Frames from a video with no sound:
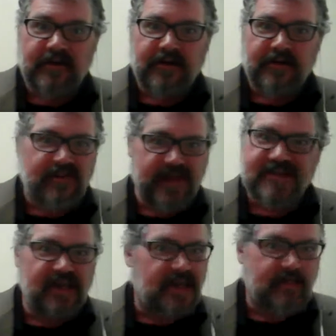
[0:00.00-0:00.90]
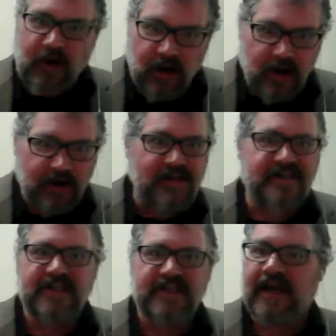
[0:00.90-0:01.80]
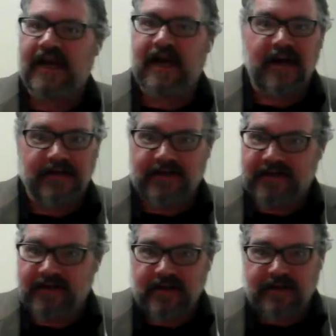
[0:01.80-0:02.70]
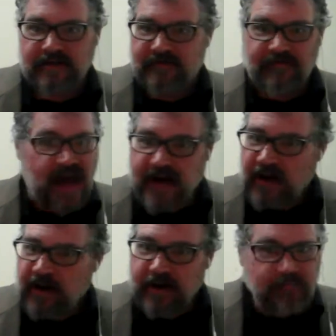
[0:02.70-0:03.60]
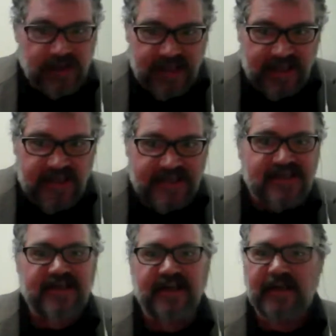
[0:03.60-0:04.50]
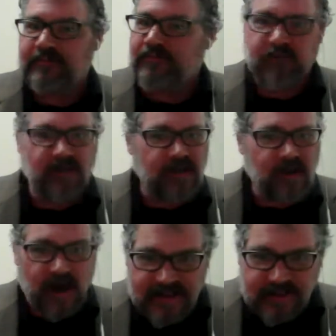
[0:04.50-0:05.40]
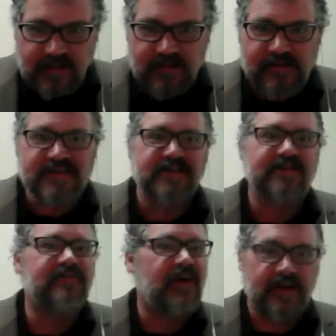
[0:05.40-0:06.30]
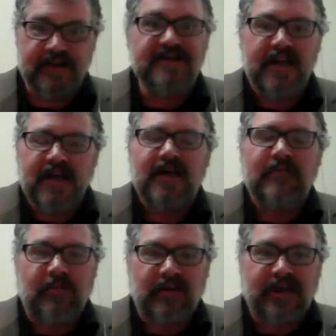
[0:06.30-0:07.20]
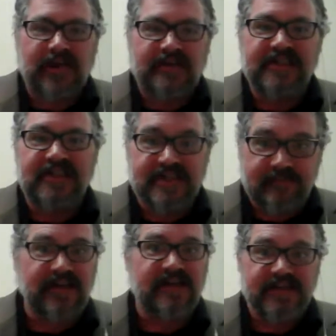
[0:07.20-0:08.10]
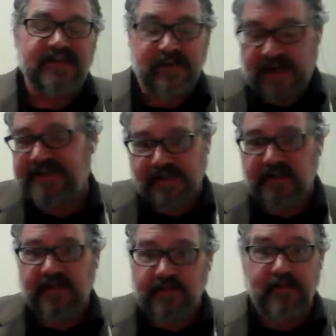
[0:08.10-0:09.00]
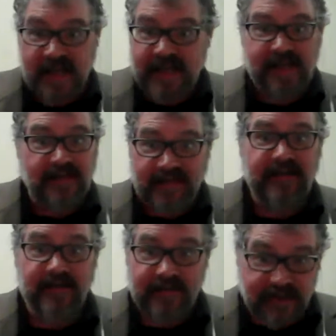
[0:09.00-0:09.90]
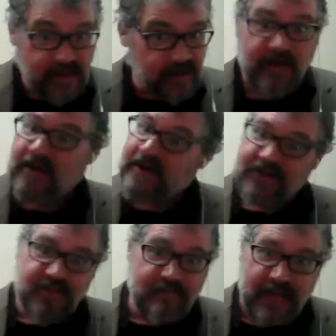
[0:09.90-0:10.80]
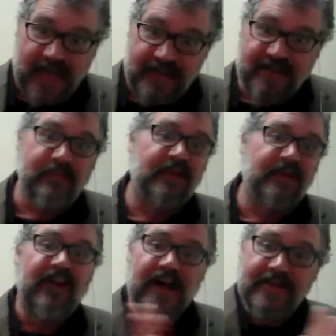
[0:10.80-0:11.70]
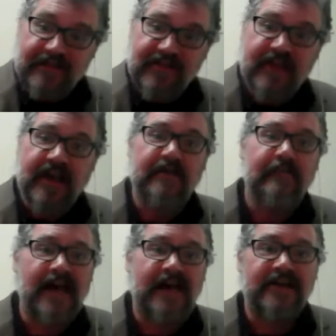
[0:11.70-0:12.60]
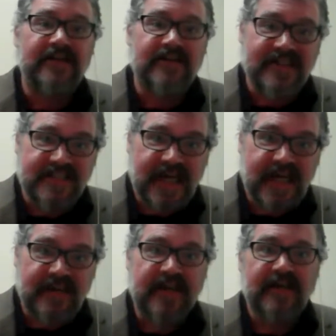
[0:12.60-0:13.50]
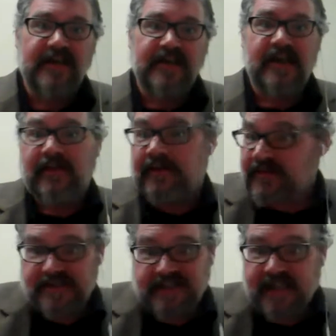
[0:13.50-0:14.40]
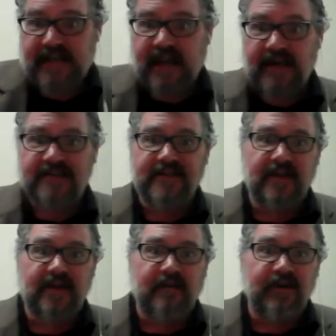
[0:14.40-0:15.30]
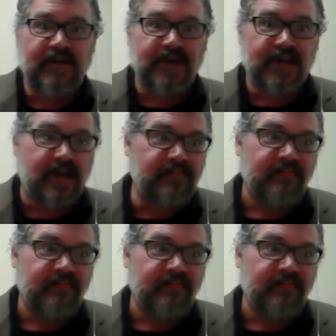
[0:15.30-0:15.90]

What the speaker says: things like parks and fire and police and public hospitals and various public entities, because it's basically the bank at the end of the year just pays a big fat dividend back into the state, and then the state has a budget. And